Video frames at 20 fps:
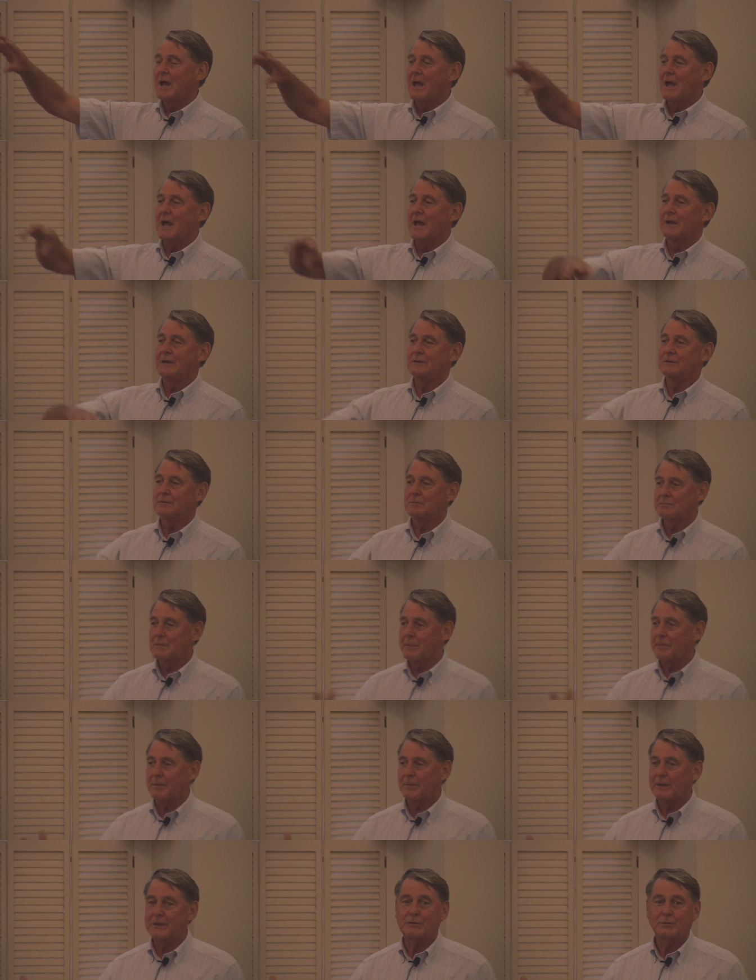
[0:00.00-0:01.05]
And I
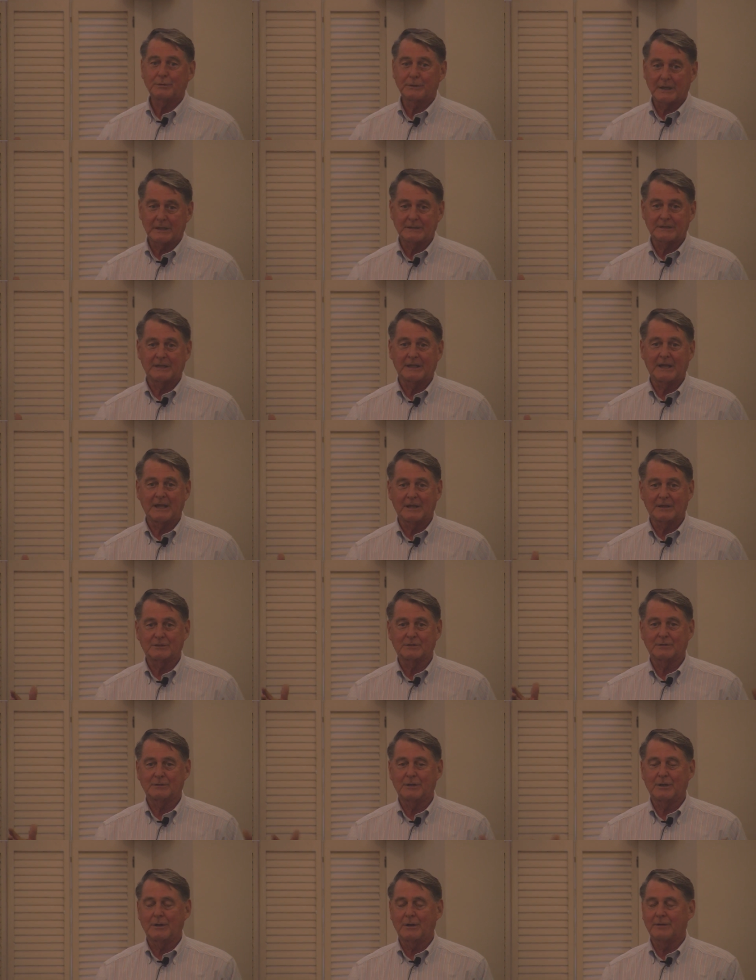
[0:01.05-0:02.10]
mean, they do that today,
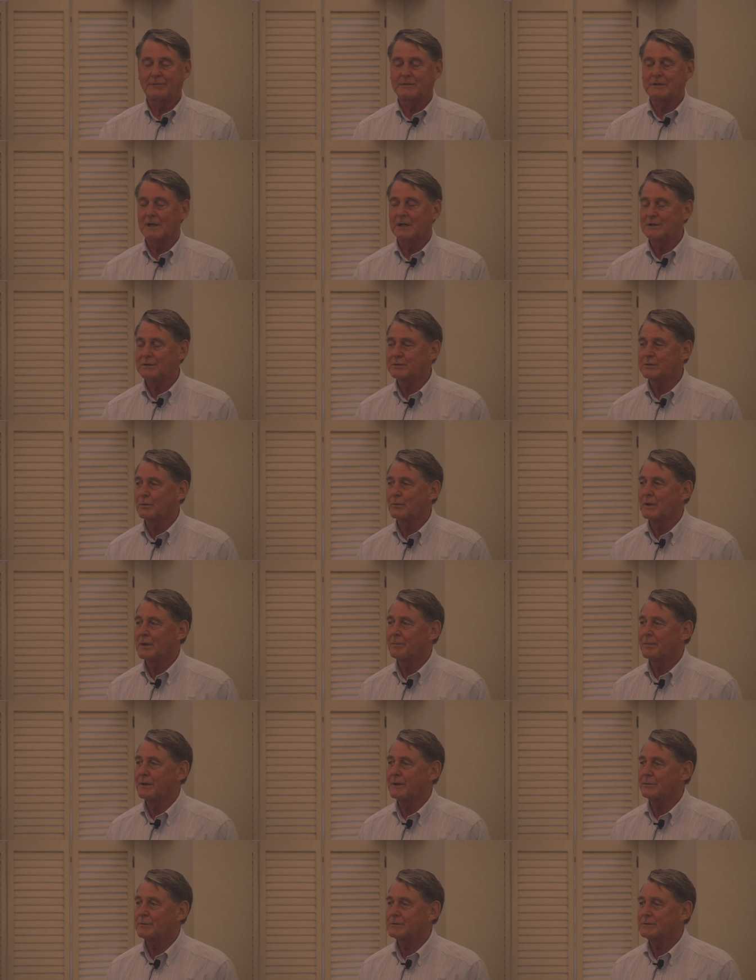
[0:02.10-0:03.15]
Actually, they don't have tugs doing
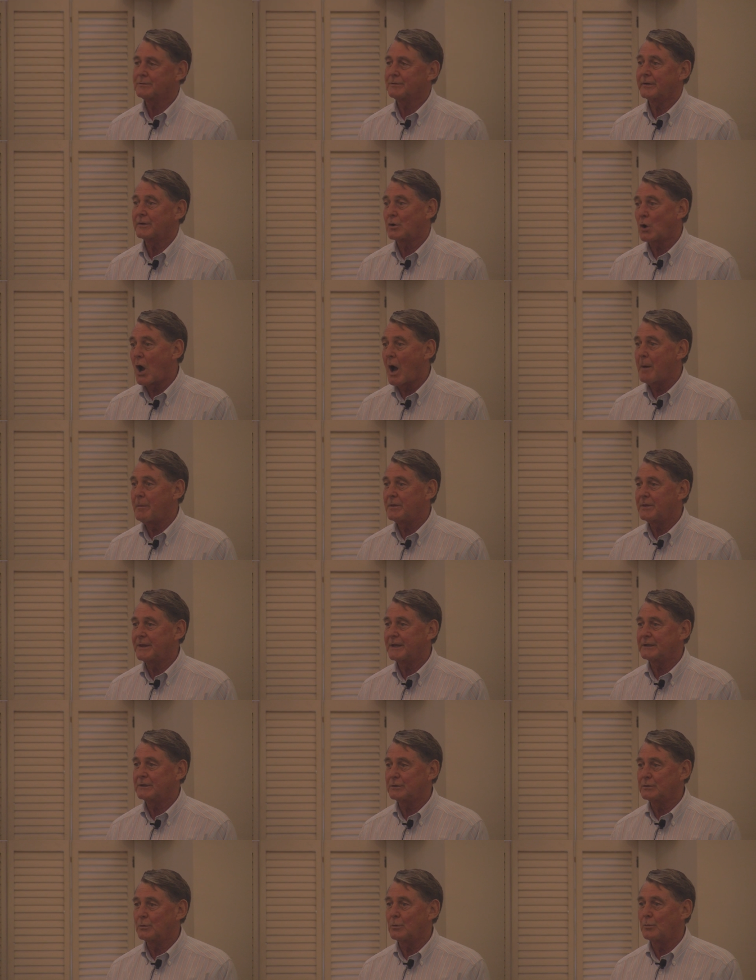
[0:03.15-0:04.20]
it, but it was a very common
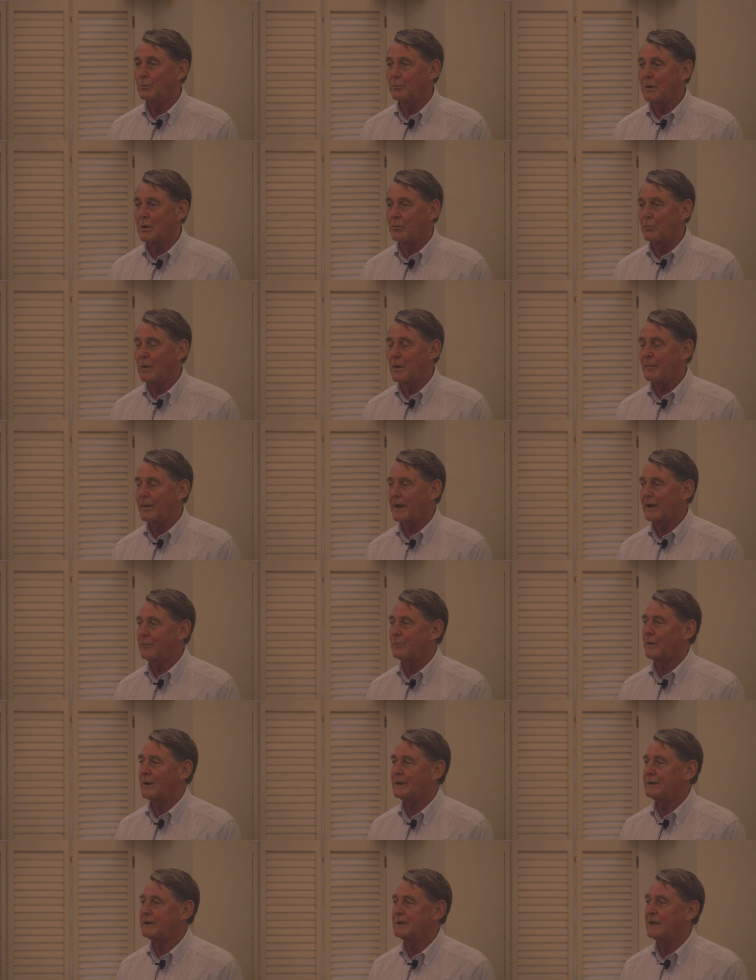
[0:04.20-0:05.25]
thing to do uh, way back
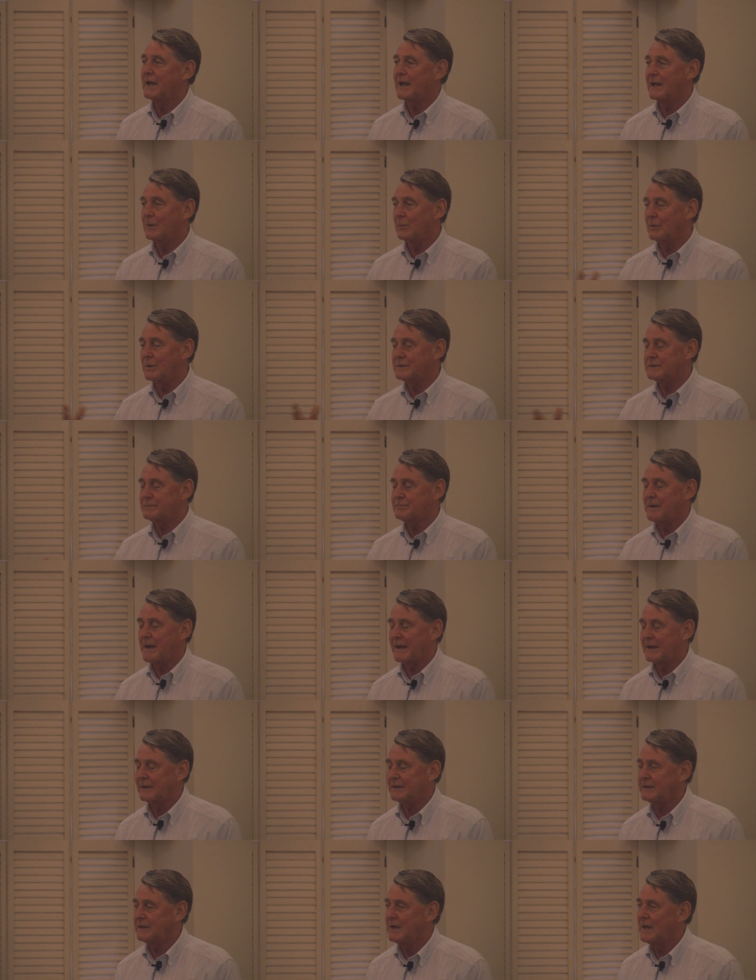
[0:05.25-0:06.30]
when, and it was
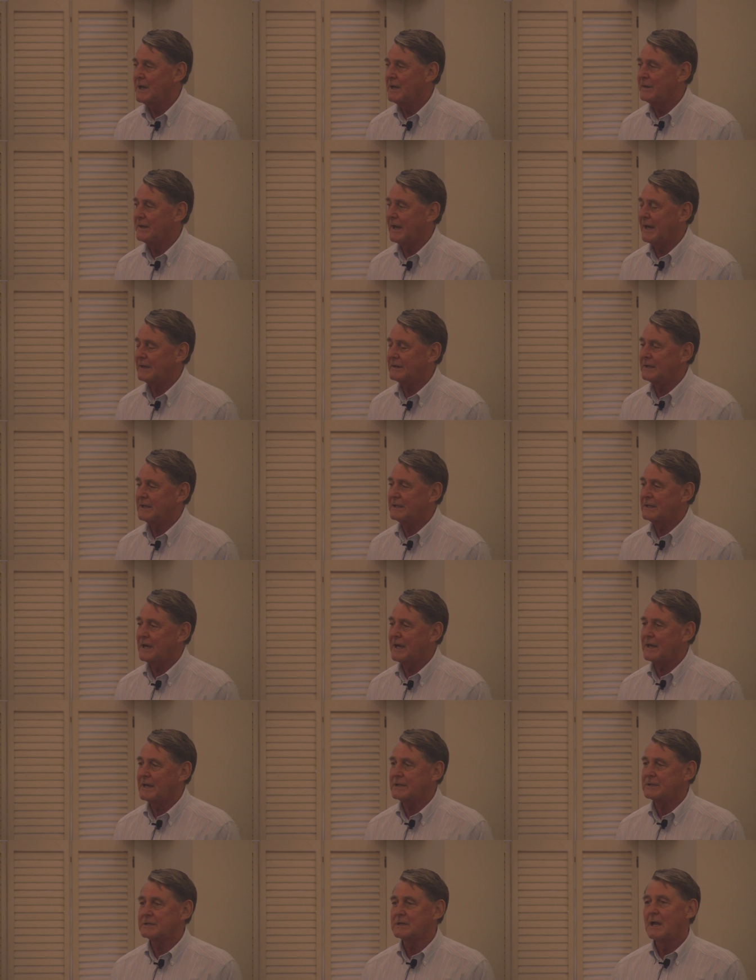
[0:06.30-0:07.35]
back in the
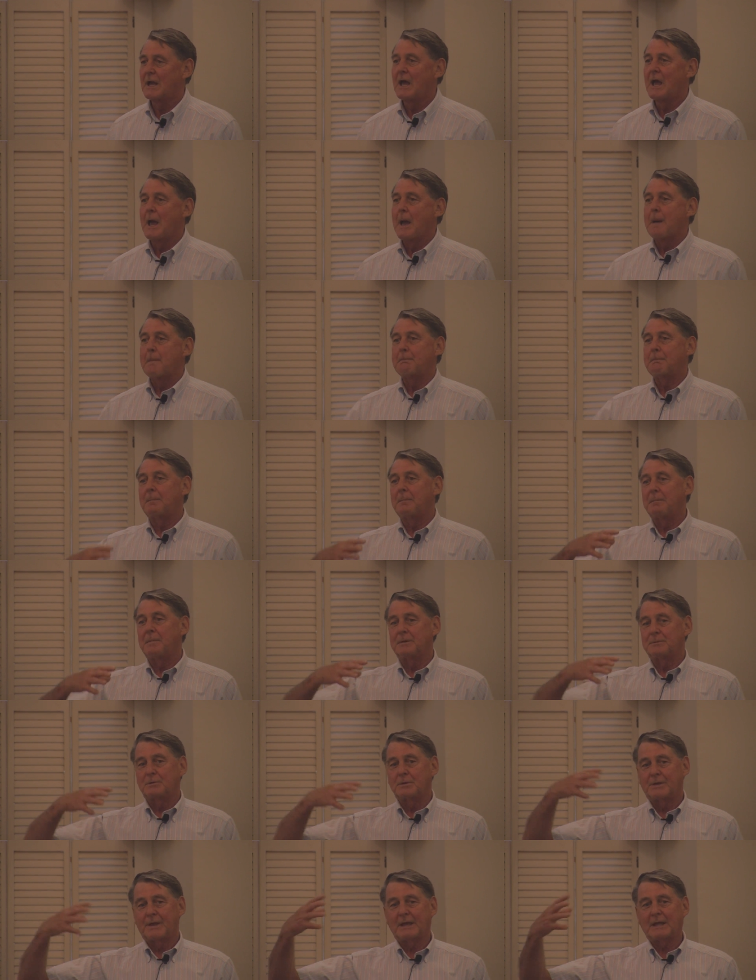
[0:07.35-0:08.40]
1890s.
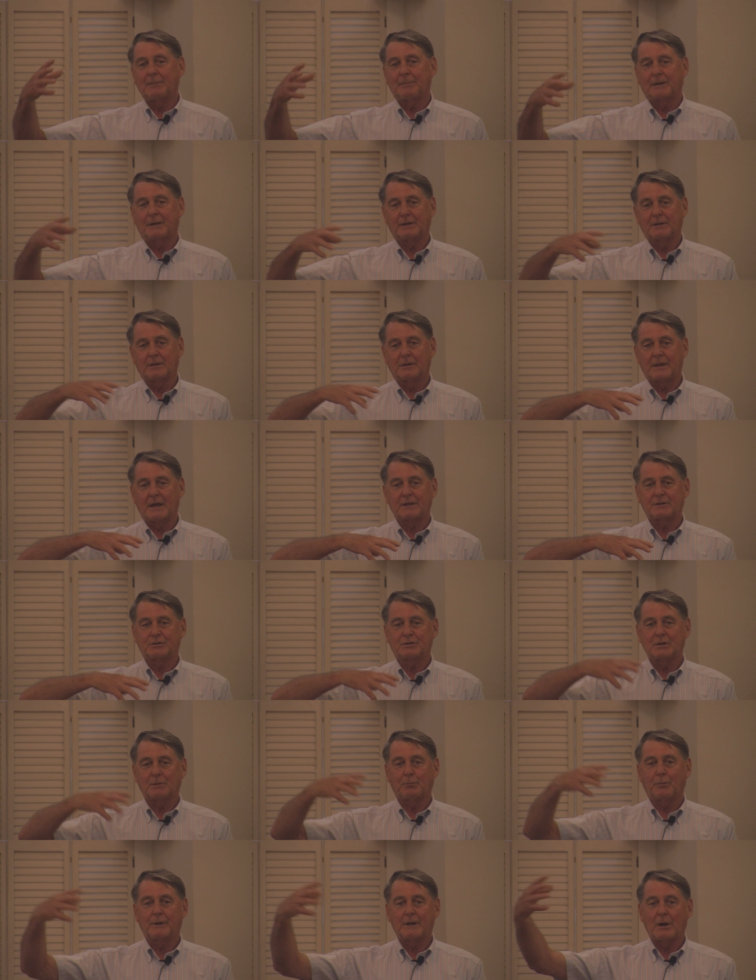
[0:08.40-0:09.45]
But you think about it, that
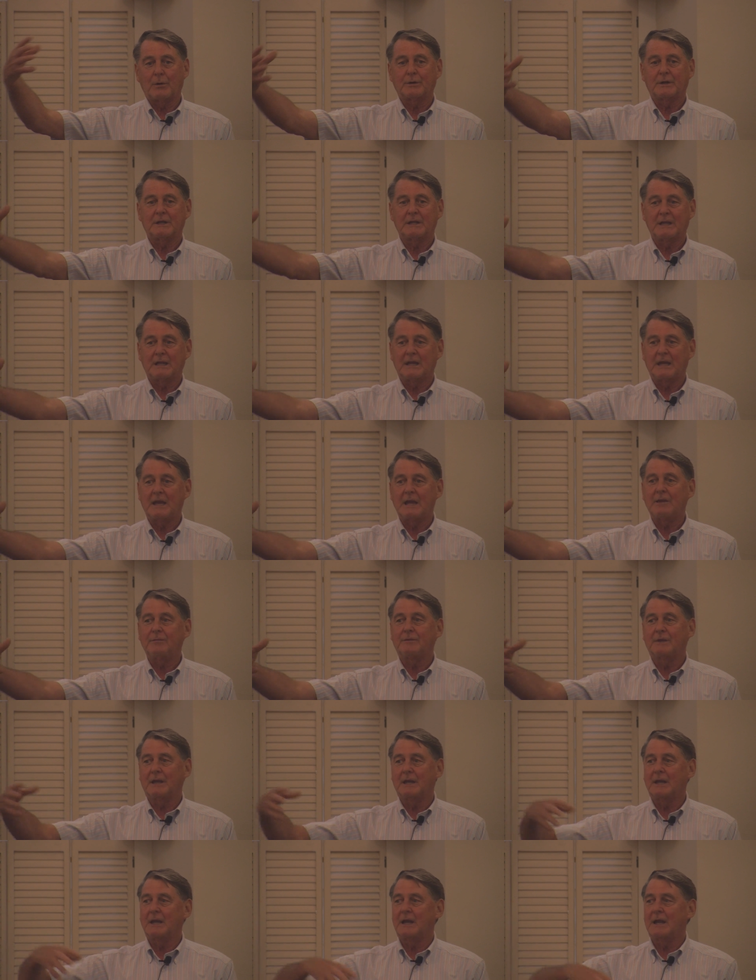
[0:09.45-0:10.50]
ship went out in the
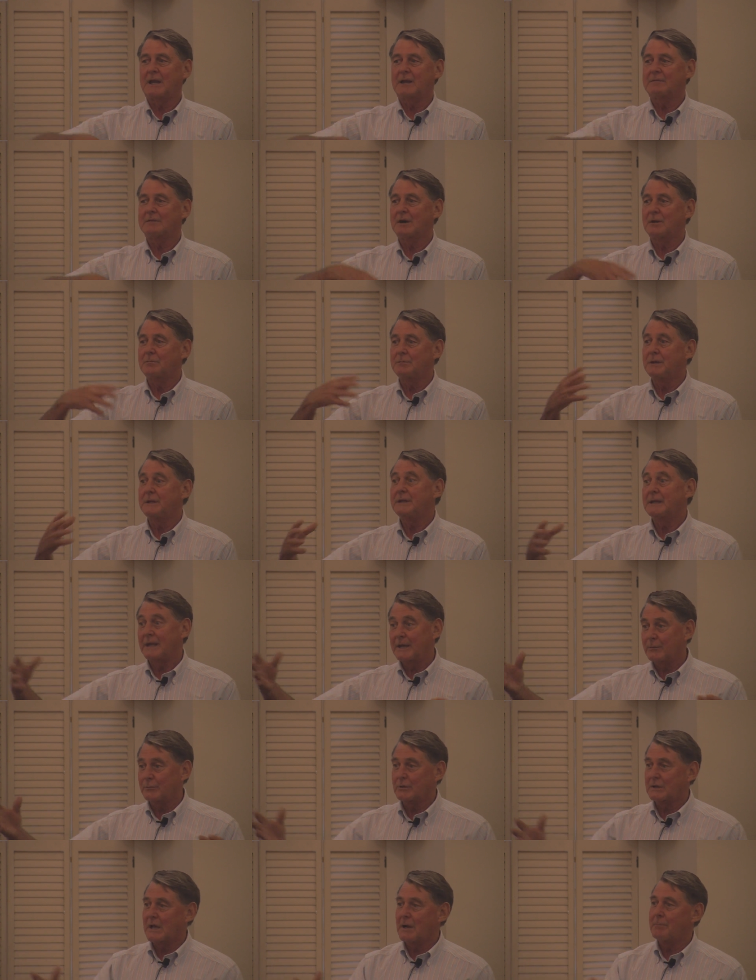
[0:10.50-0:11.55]
evening, and around midnight
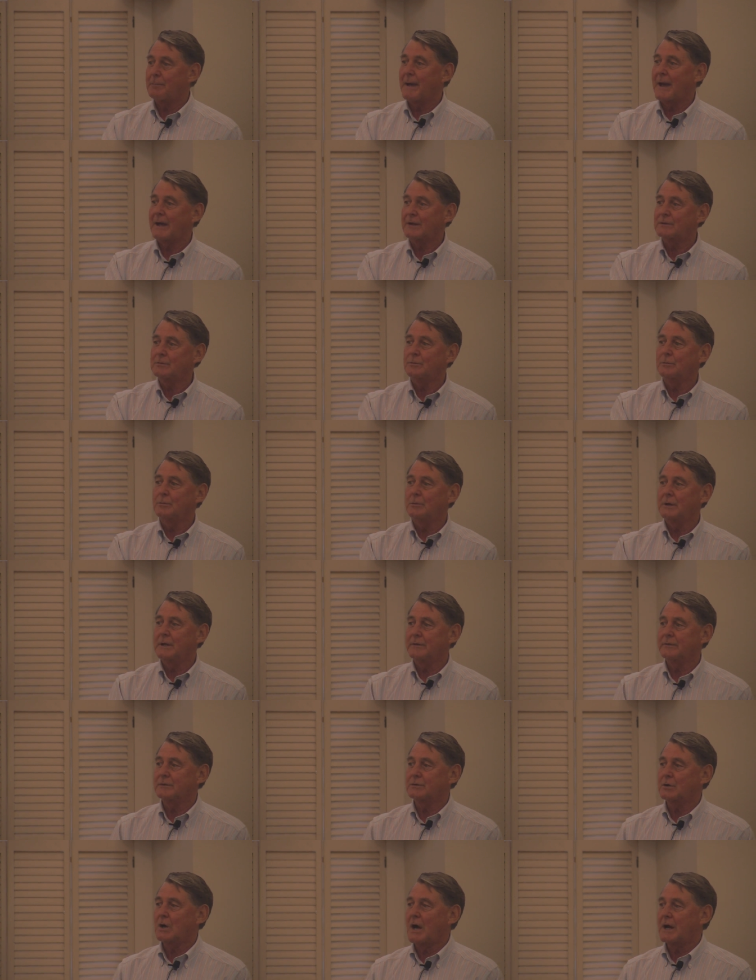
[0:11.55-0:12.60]
it would come back to
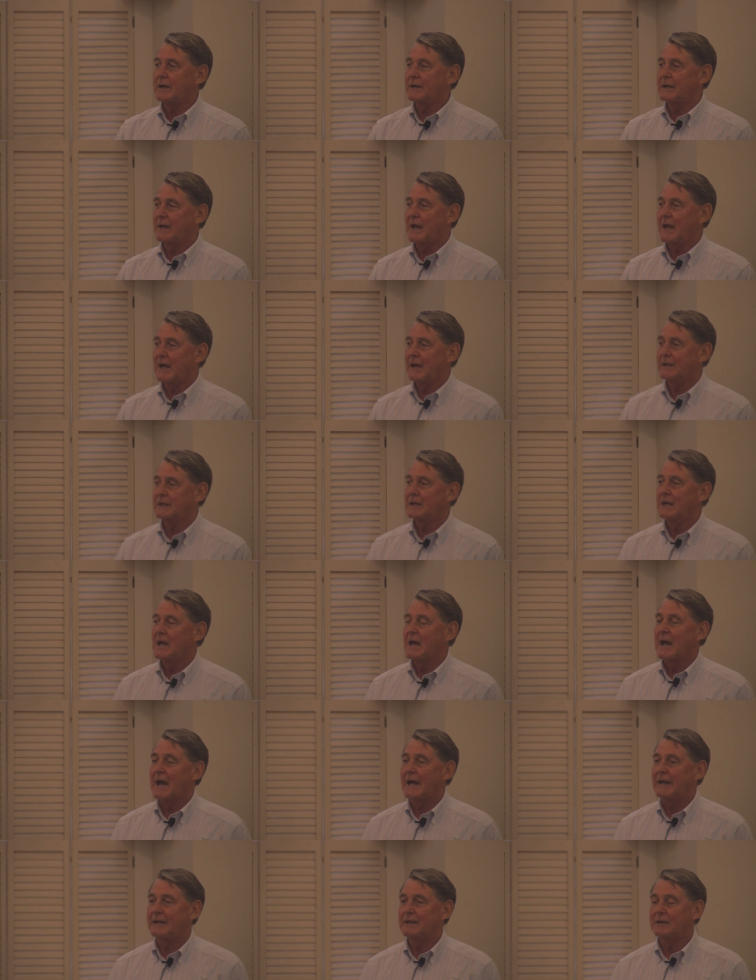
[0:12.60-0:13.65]
whatever dock it had,
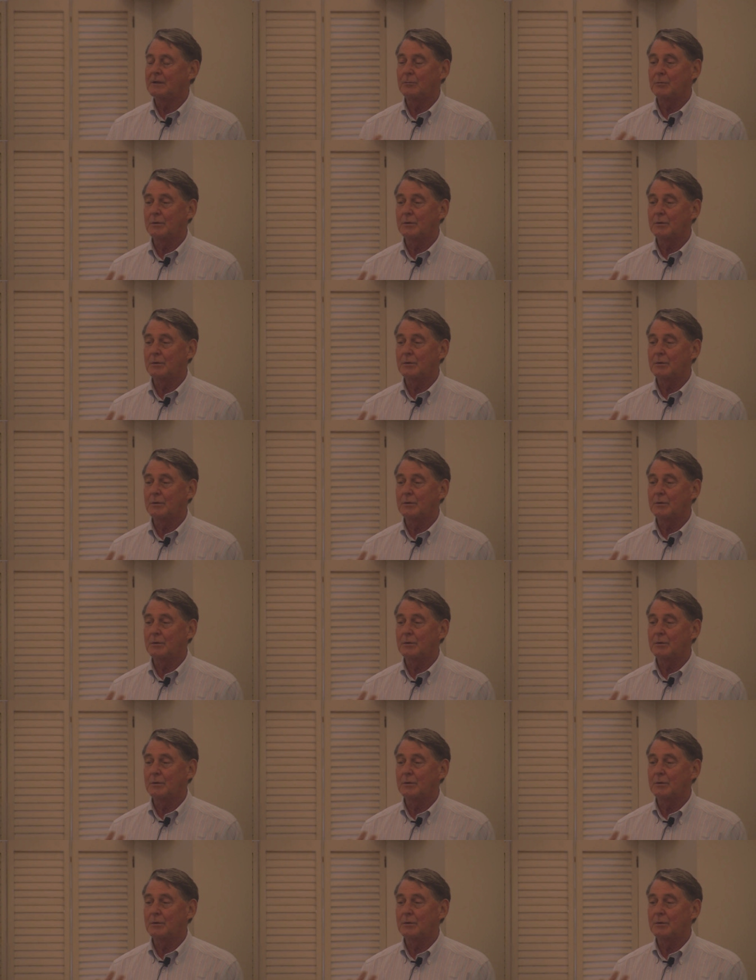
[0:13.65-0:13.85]
and it